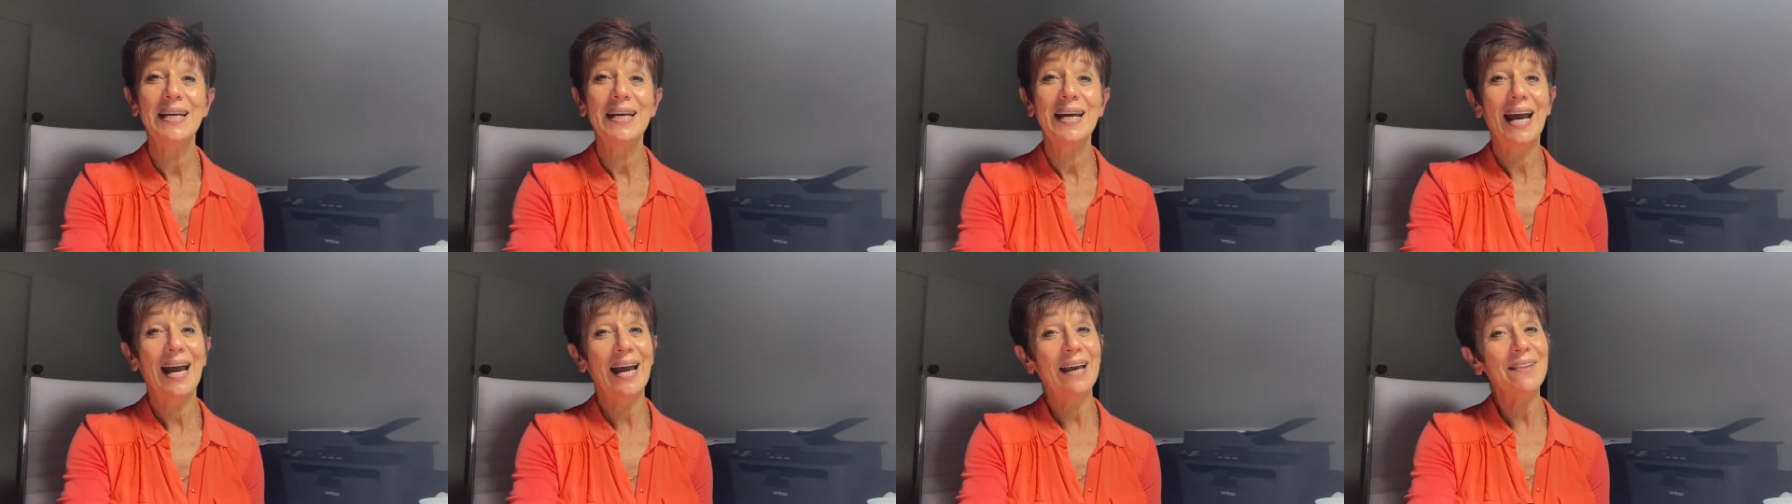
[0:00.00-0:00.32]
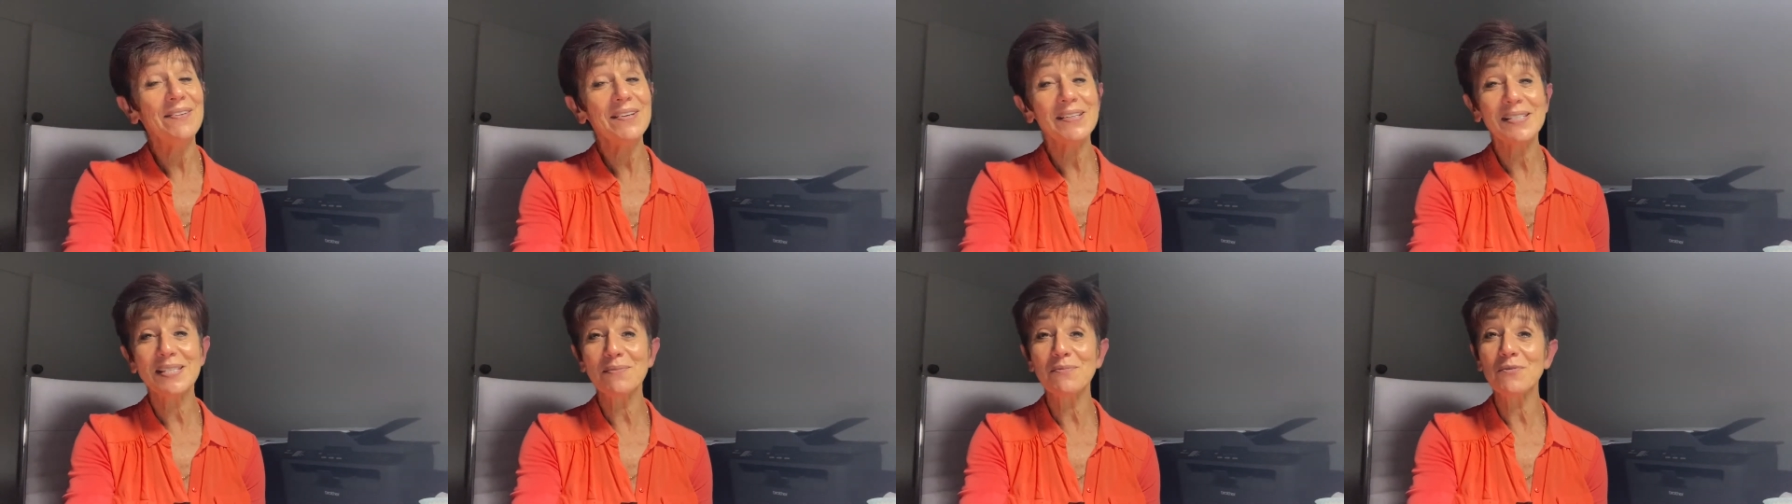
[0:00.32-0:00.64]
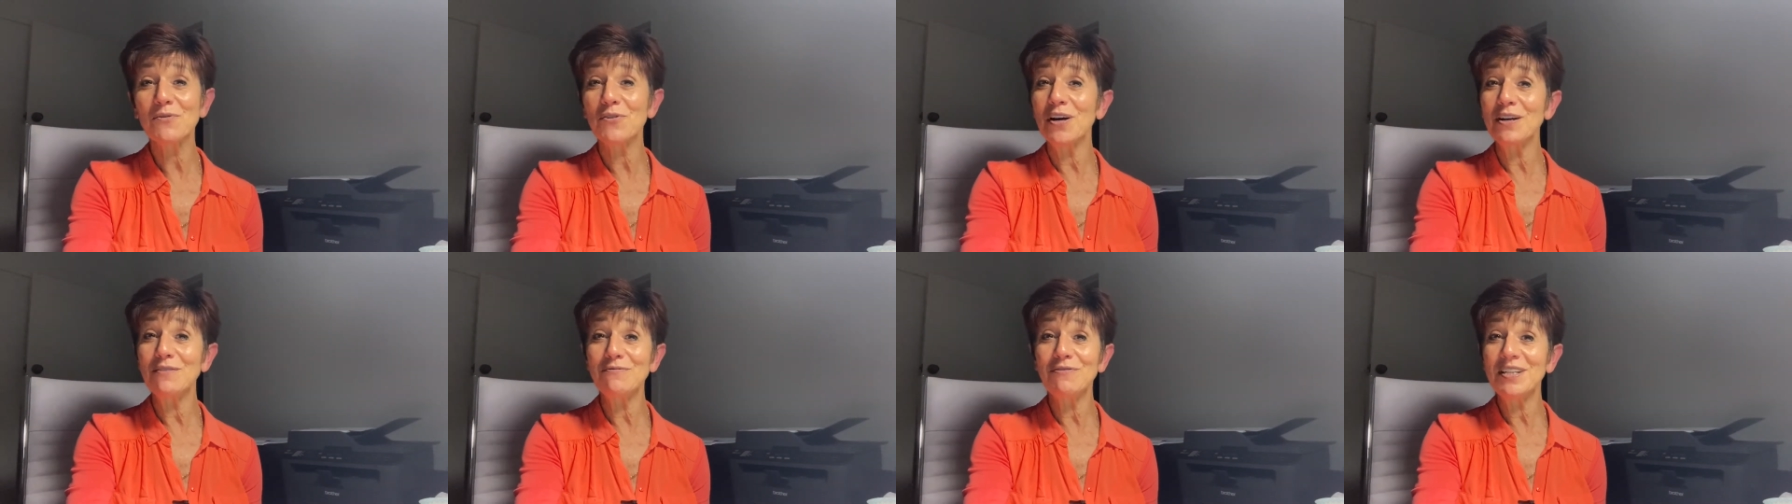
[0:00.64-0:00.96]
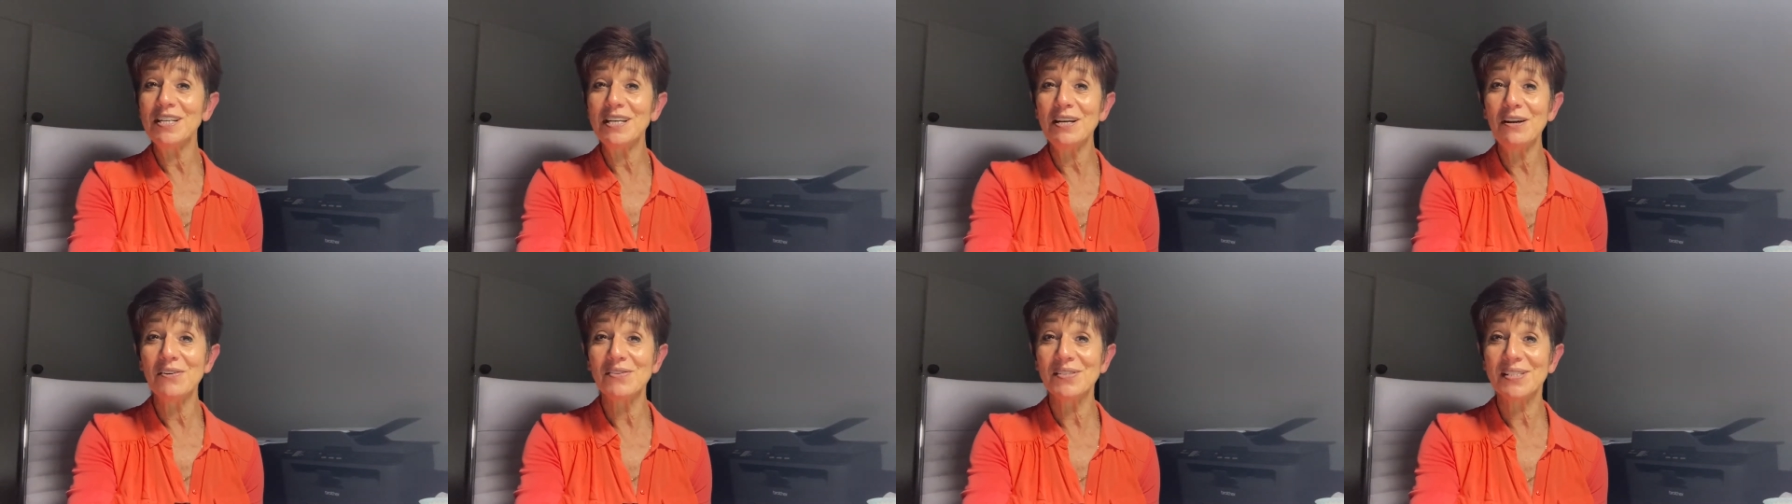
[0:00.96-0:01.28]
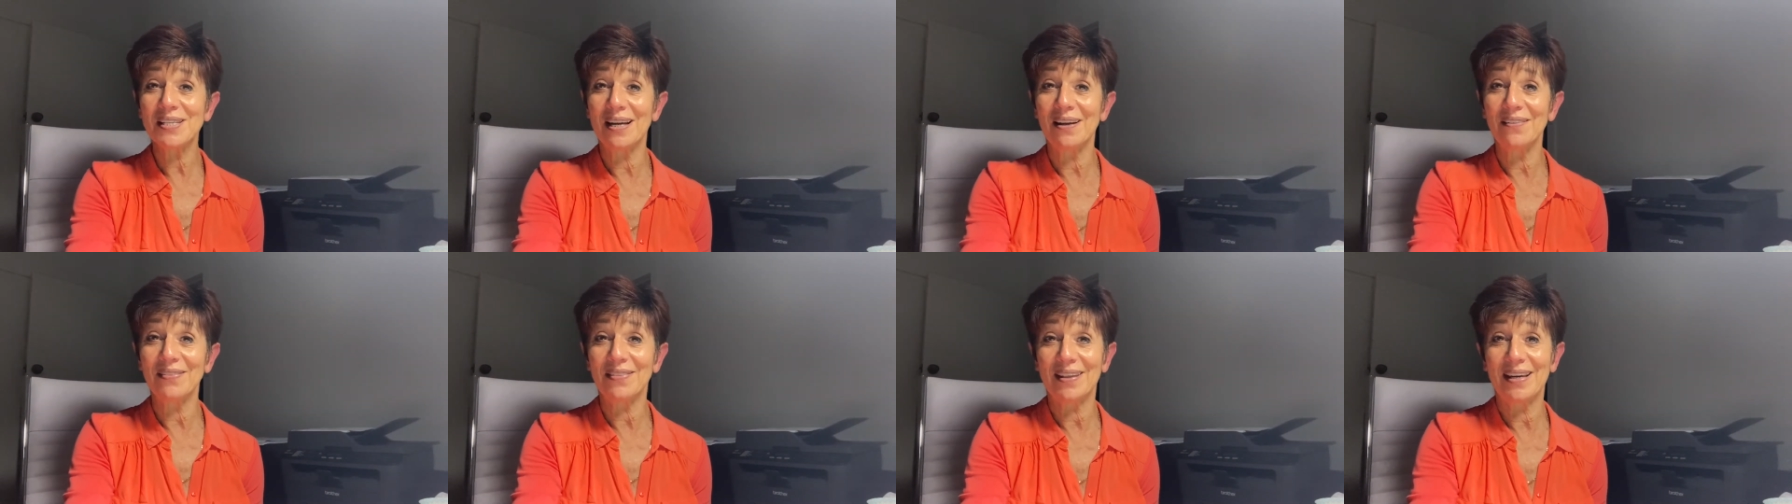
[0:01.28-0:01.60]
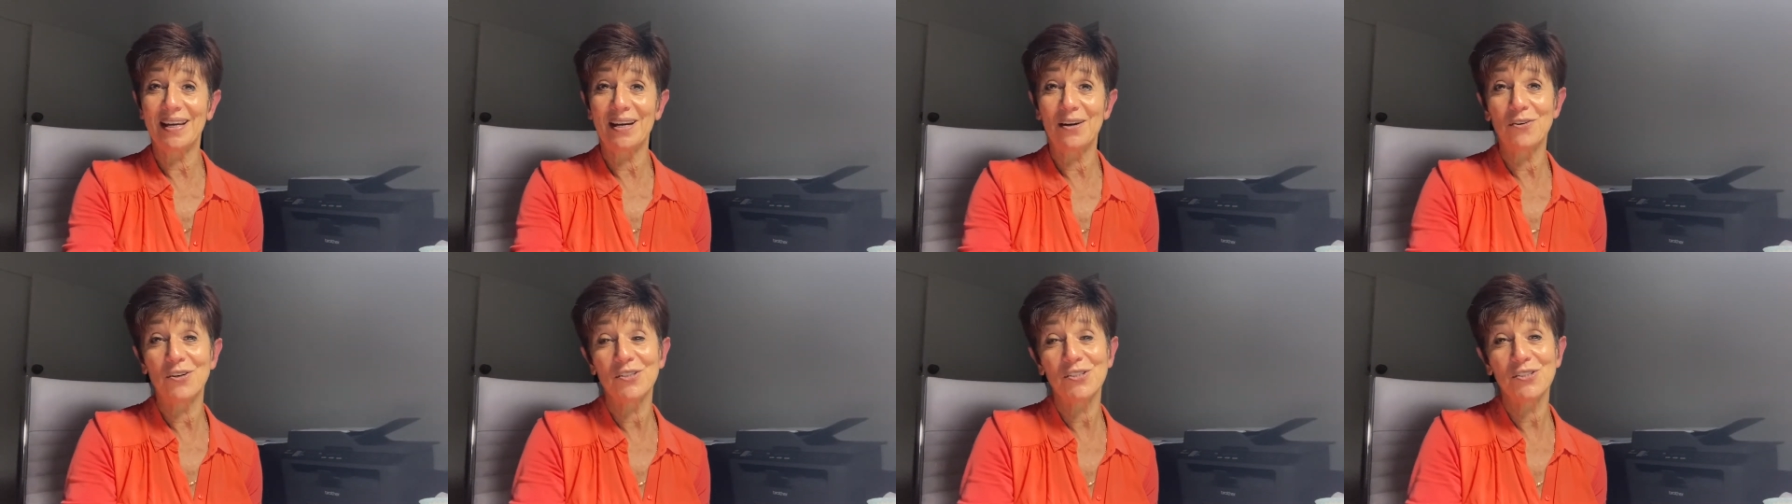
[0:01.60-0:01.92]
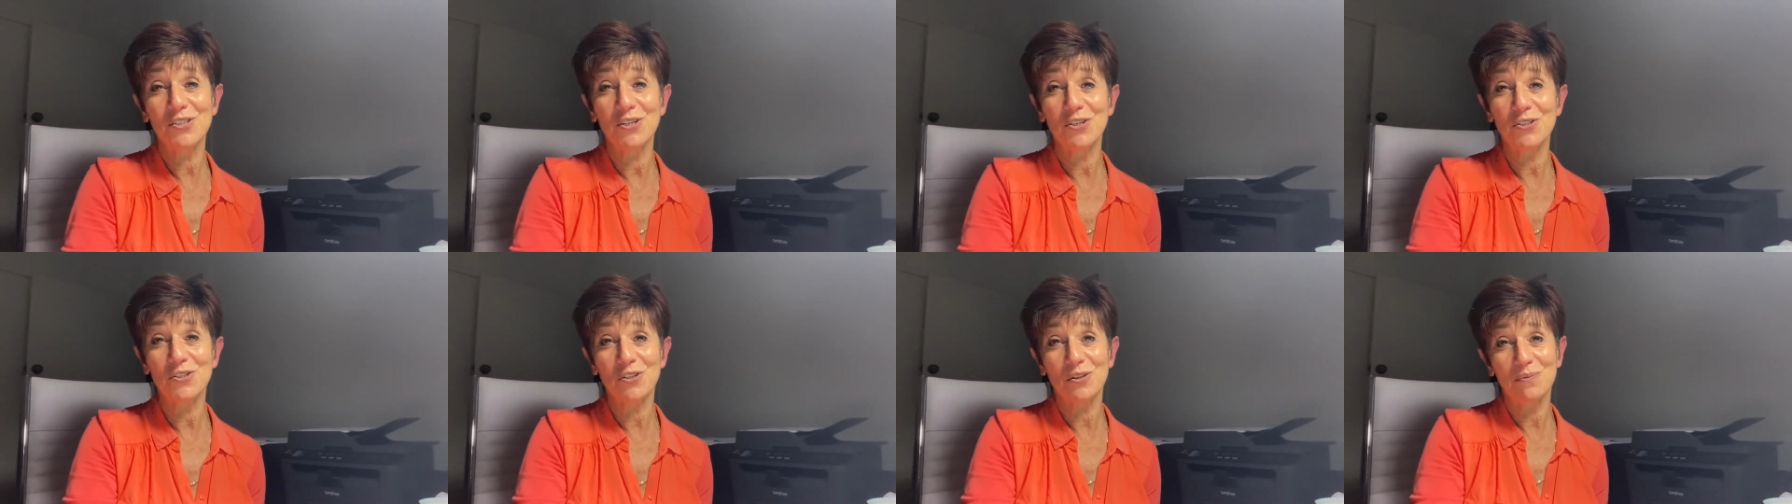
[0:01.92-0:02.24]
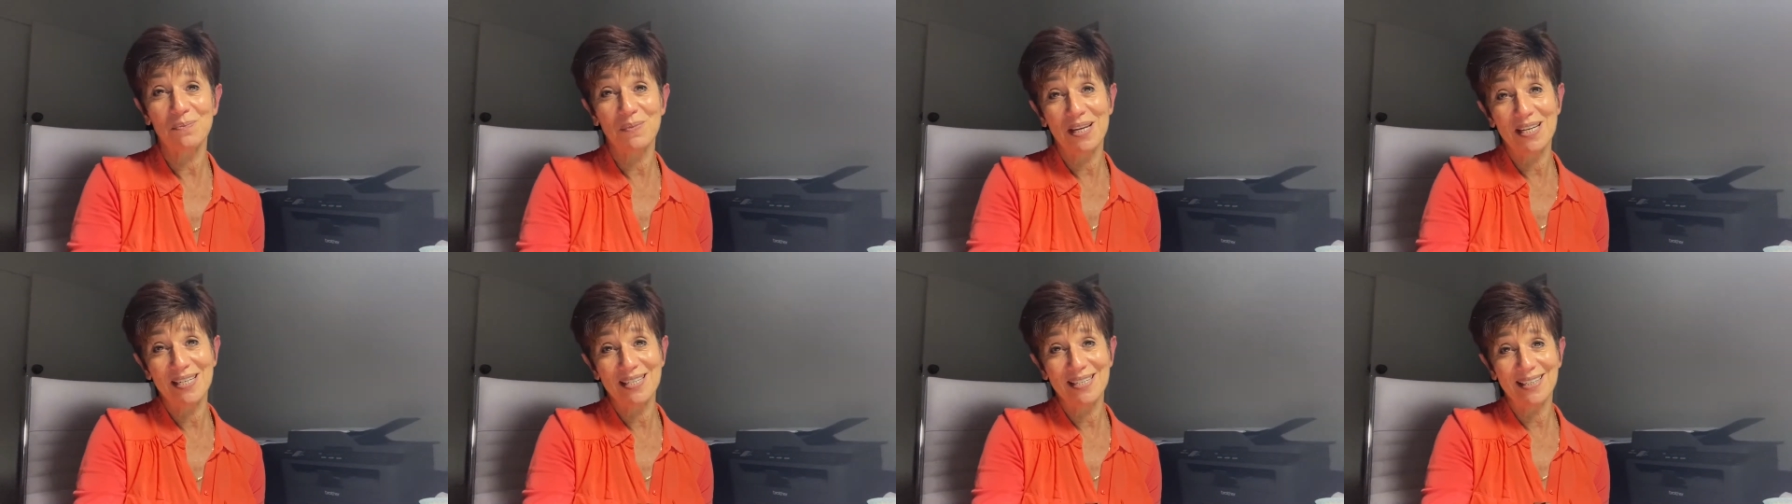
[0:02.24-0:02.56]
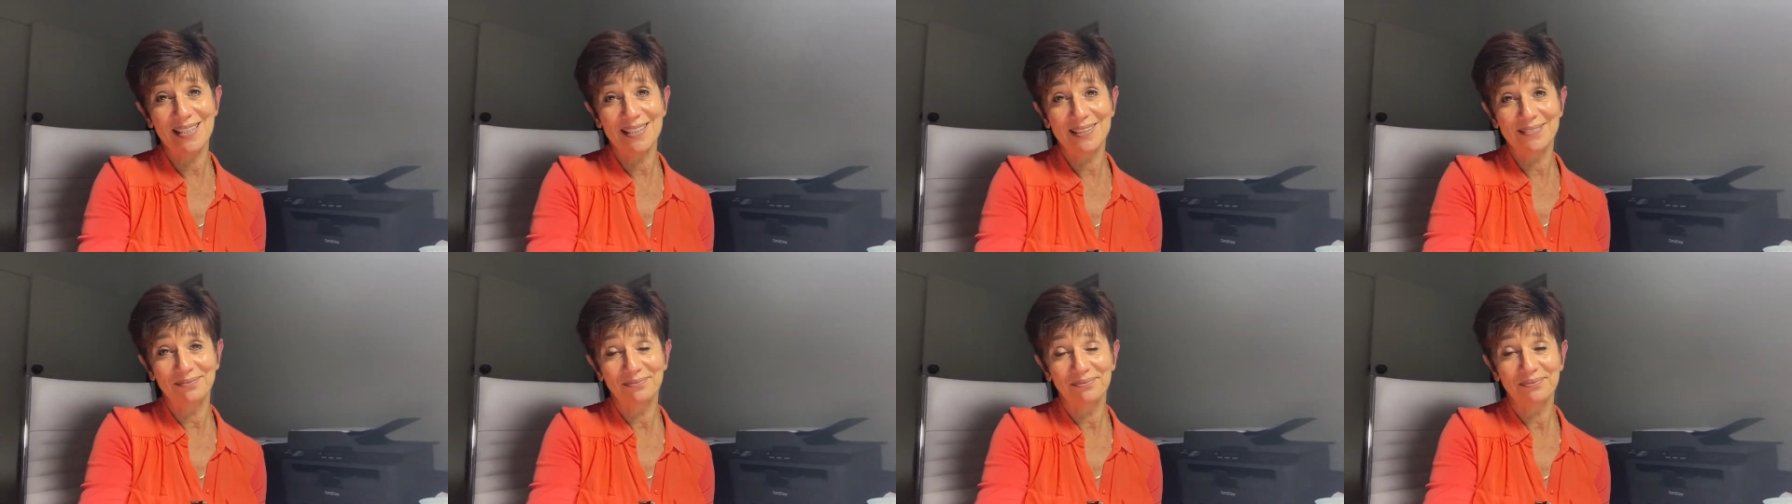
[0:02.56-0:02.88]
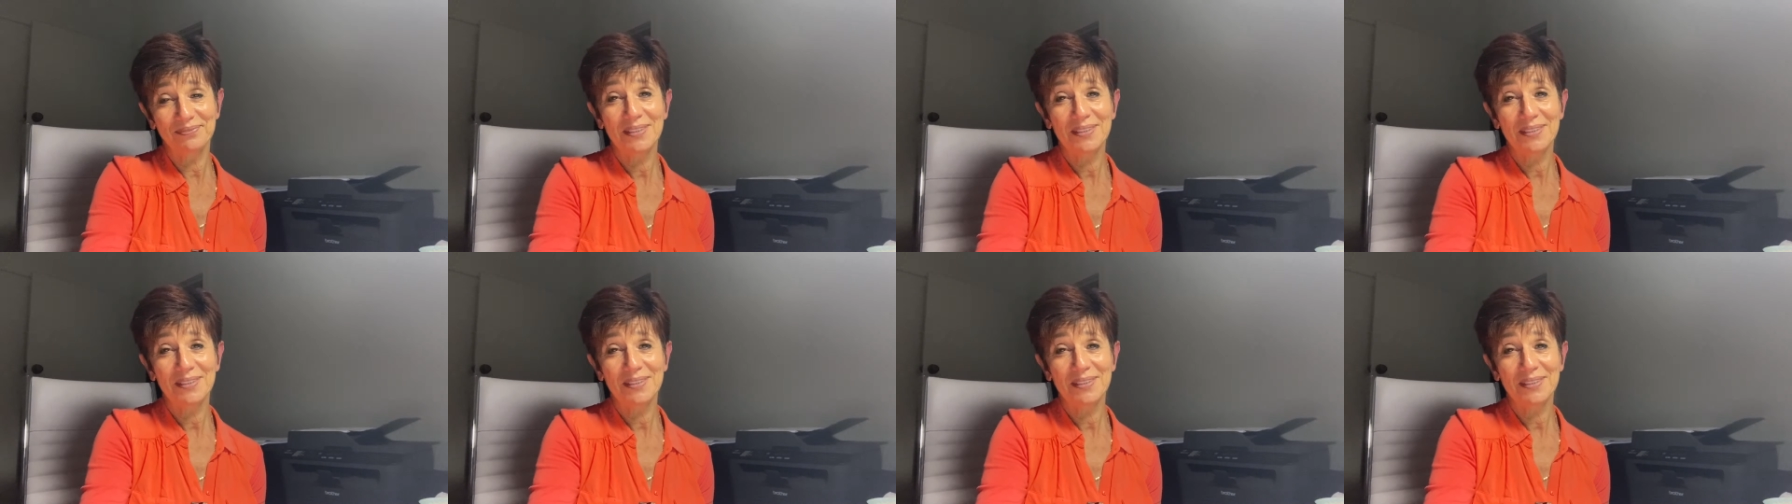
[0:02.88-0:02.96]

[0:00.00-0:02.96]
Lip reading: And there's some great videos out there on social media.